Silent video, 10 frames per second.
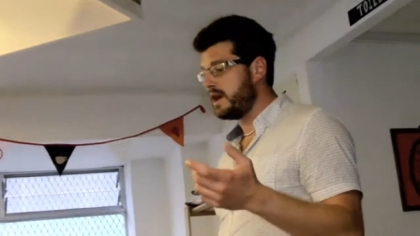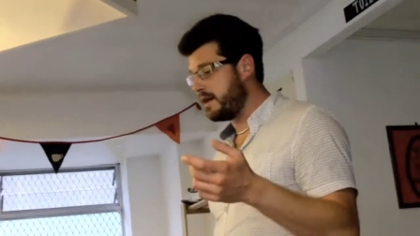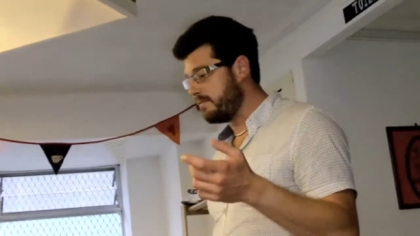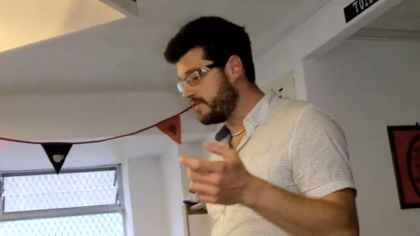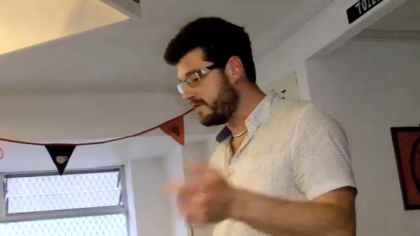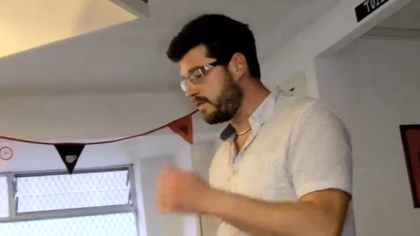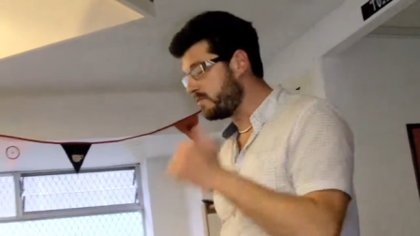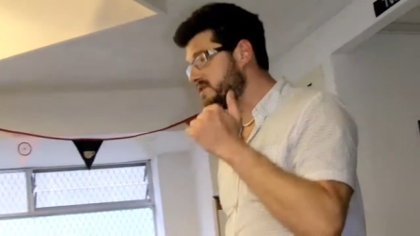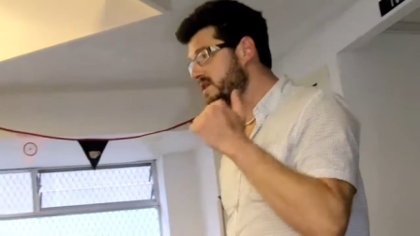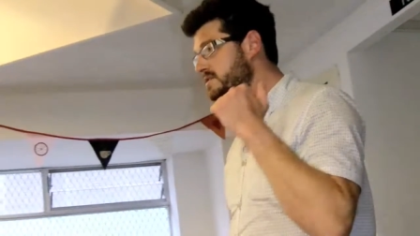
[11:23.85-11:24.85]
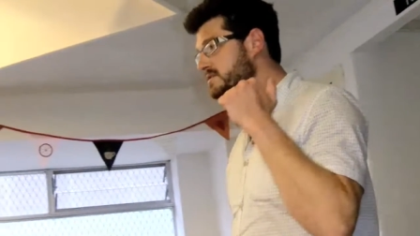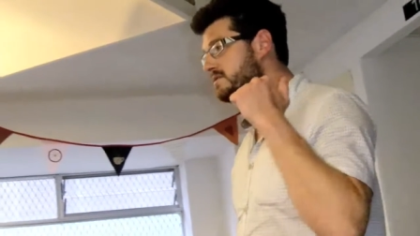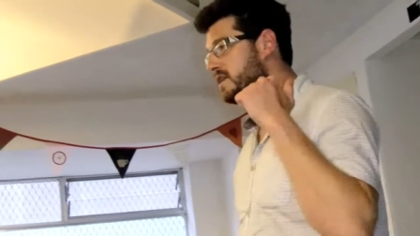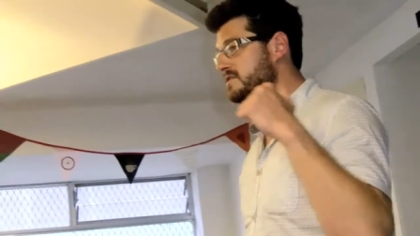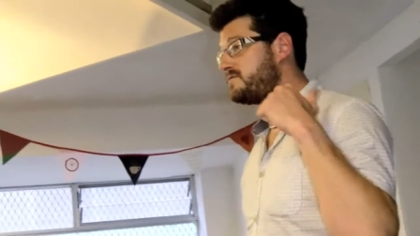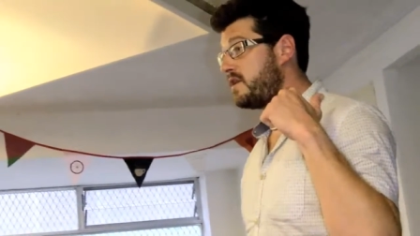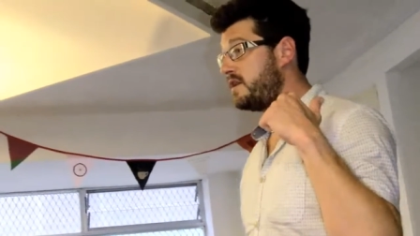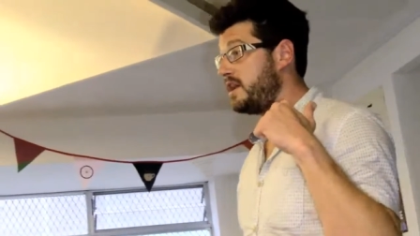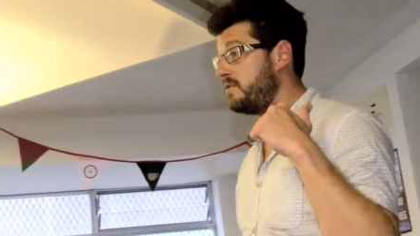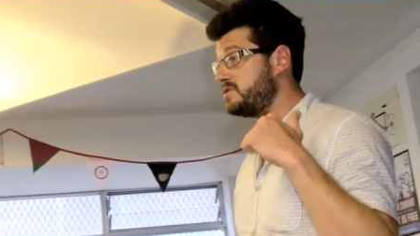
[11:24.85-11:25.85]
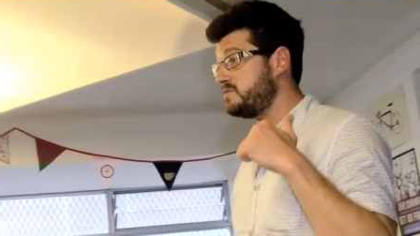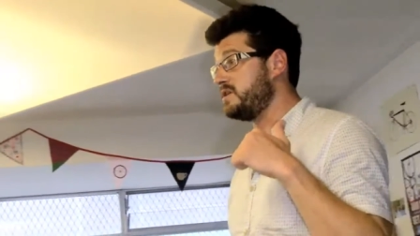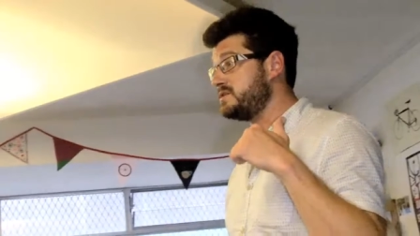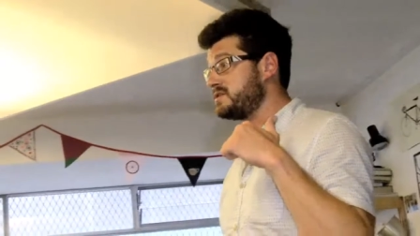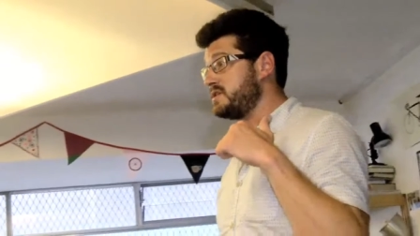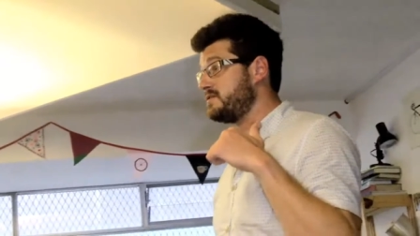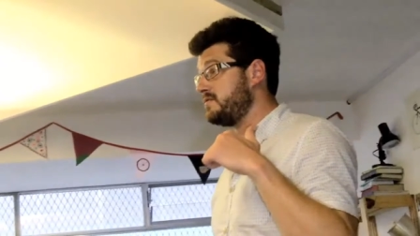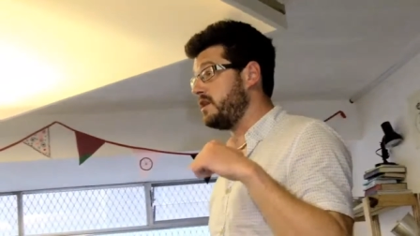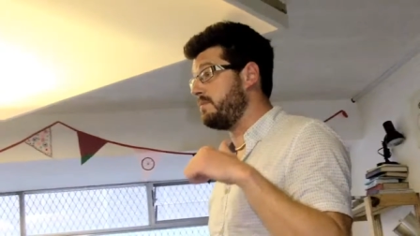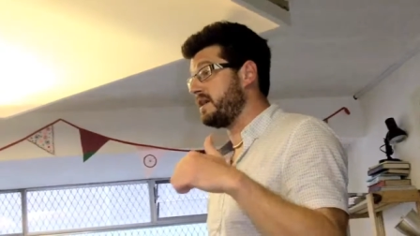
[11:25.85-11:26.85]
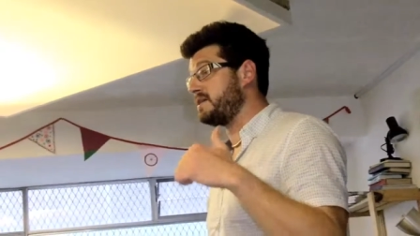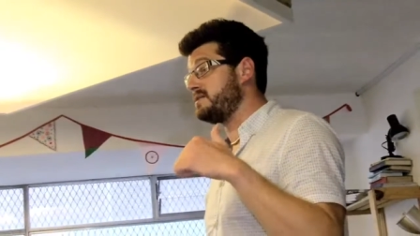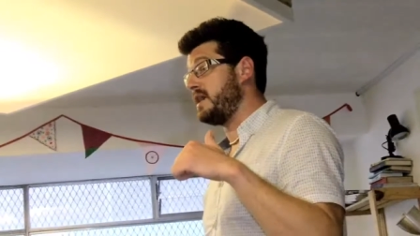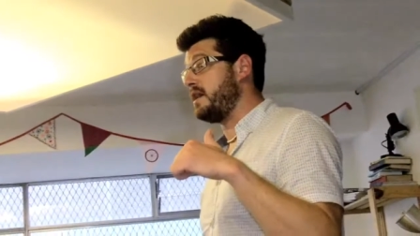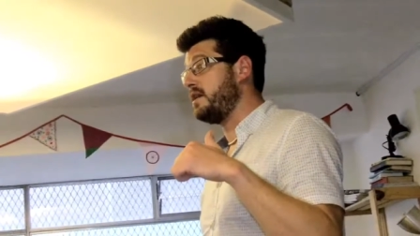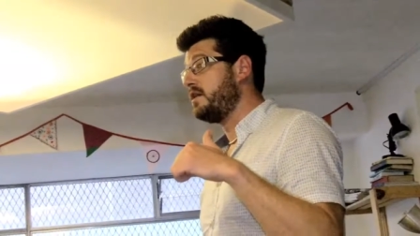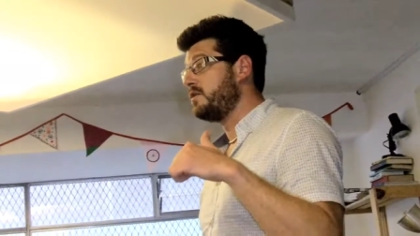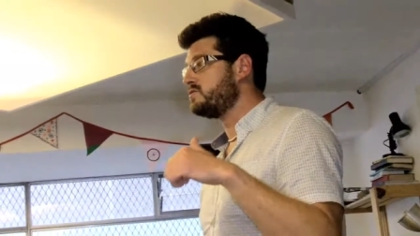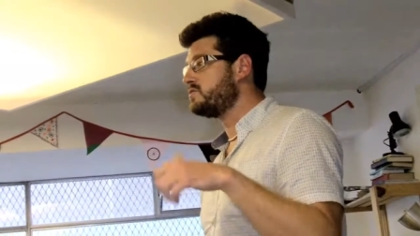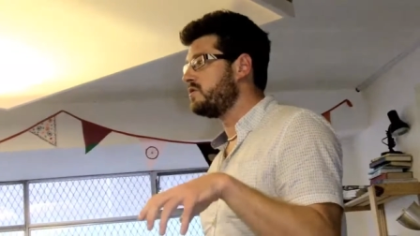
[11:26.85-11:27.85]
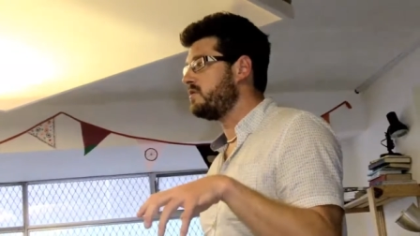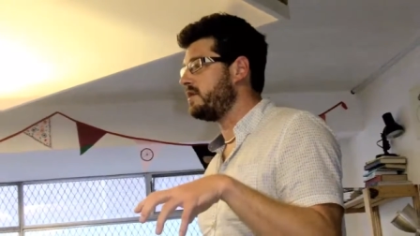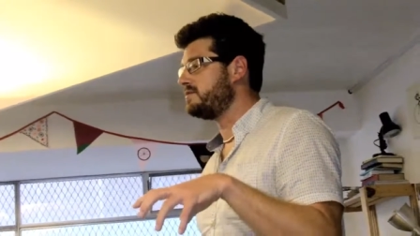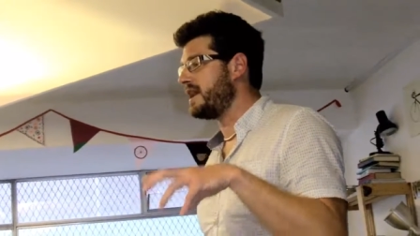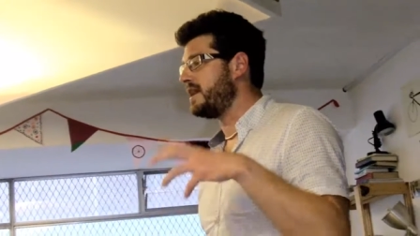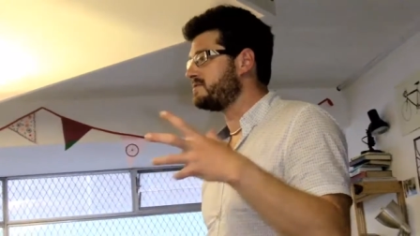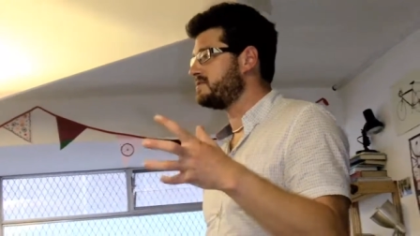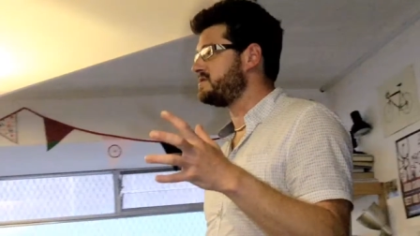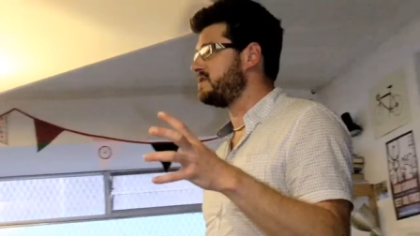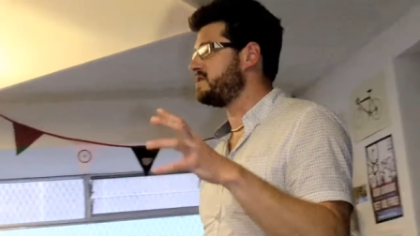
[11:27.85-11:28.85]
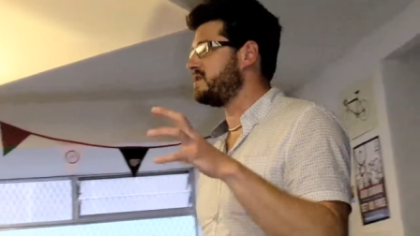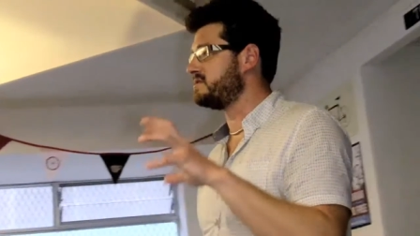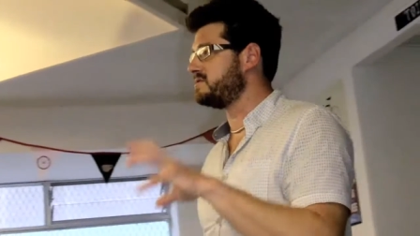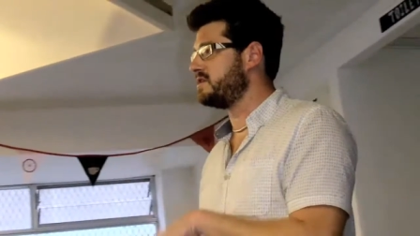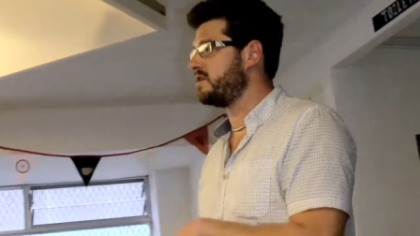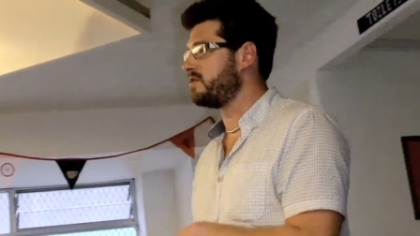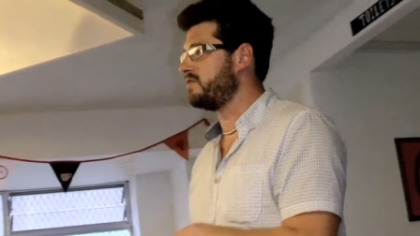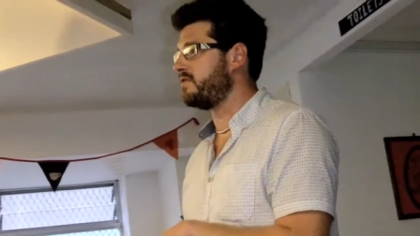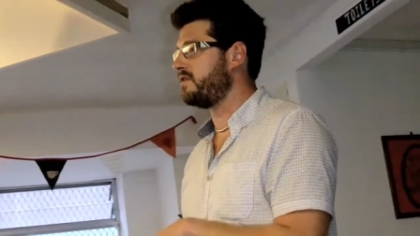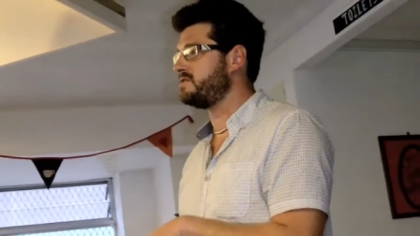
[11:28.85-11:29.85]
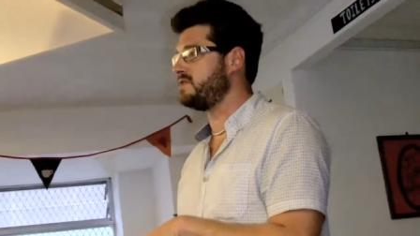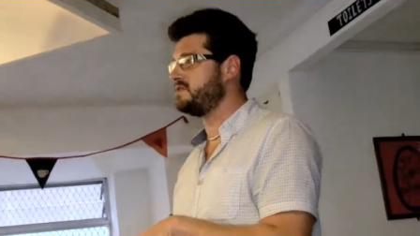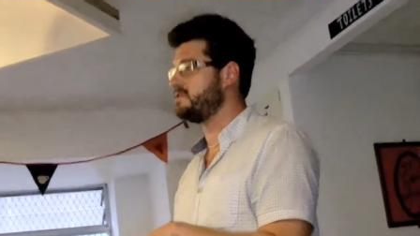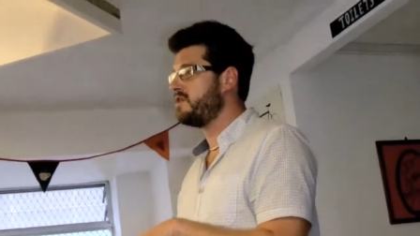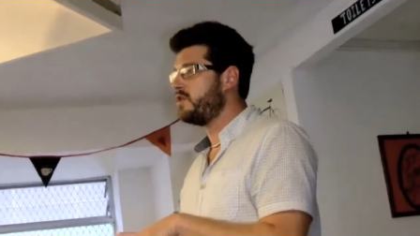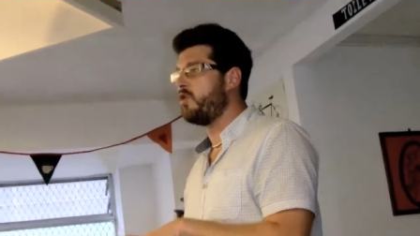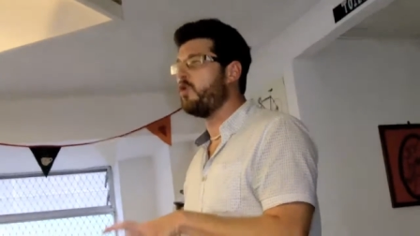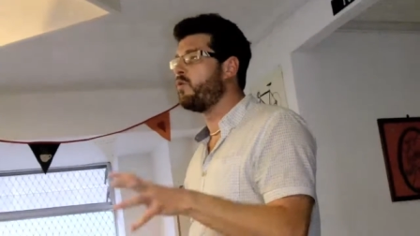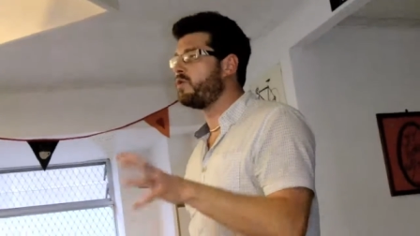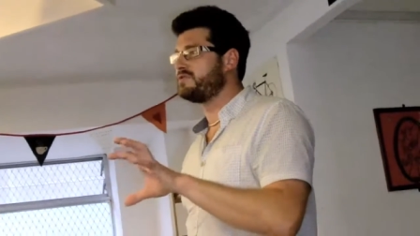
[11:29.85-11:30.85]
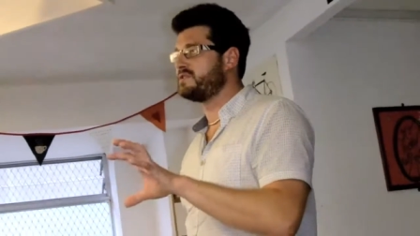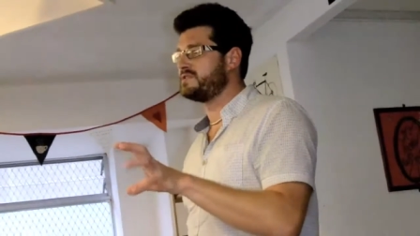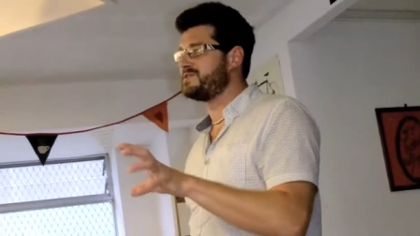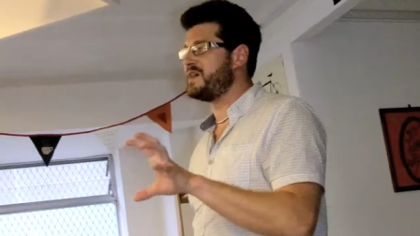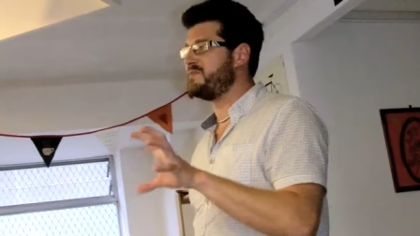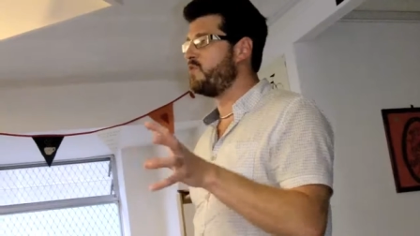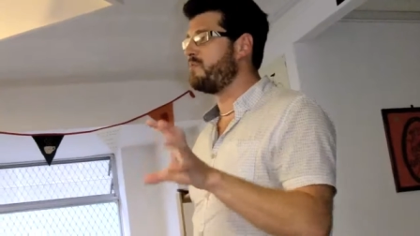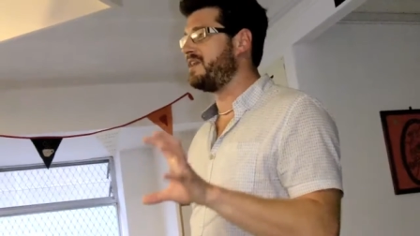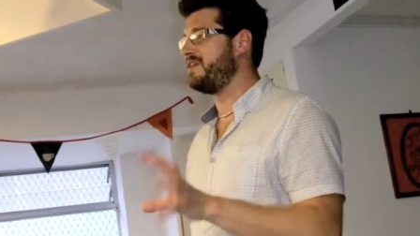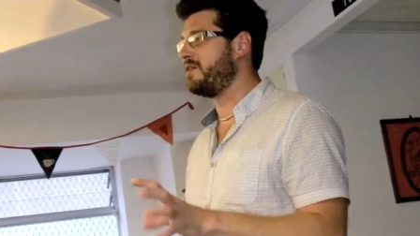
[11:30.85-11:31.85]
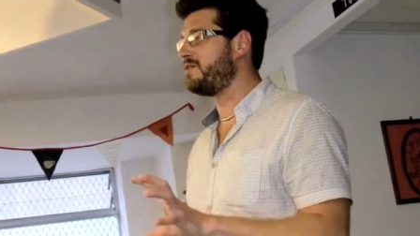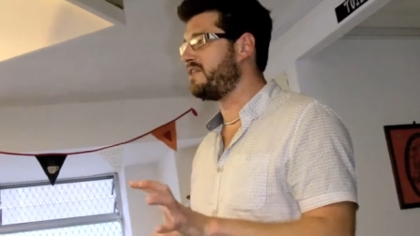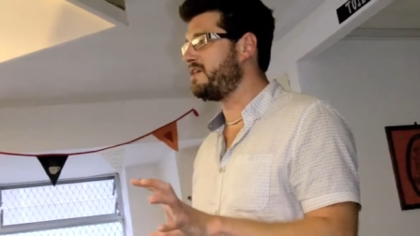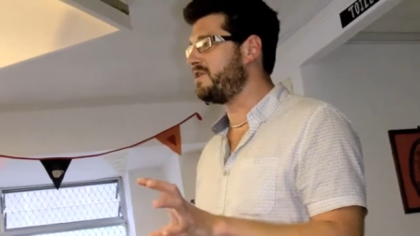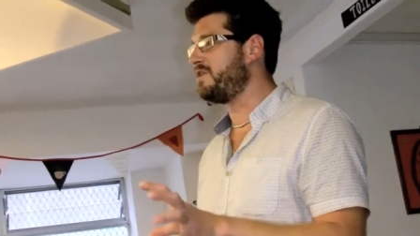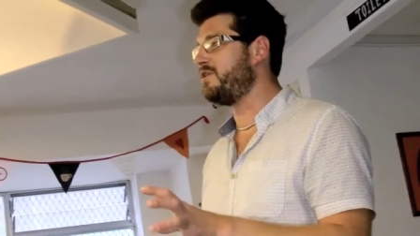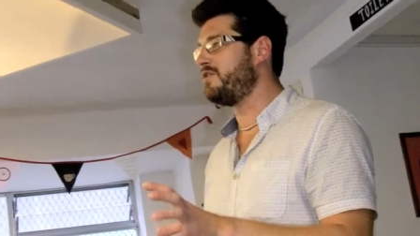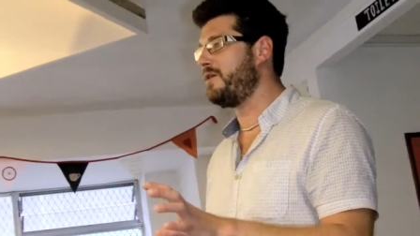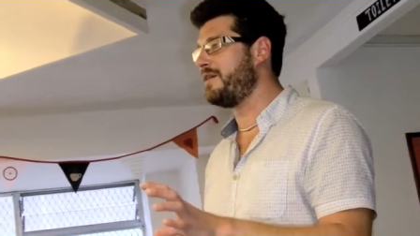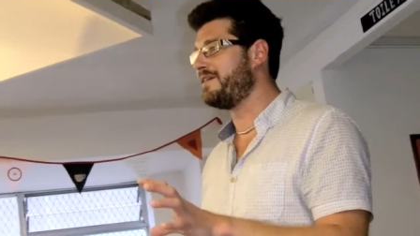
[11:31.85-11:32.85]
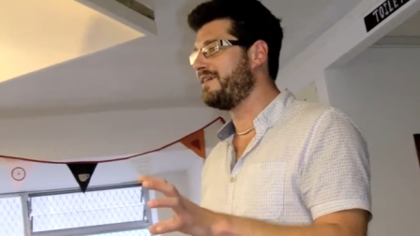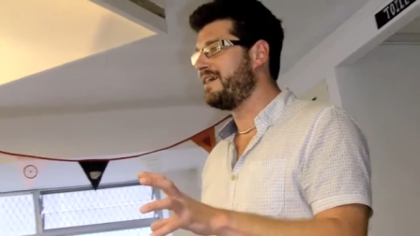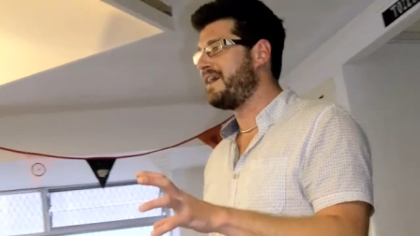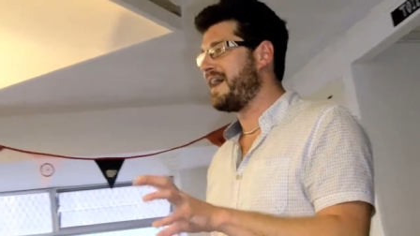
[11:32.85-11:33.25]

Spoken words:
The event we did last Friday, which was really successful and our biggest yet, was all around housing associations and local authorities all wanting to spend more money locally but not knowing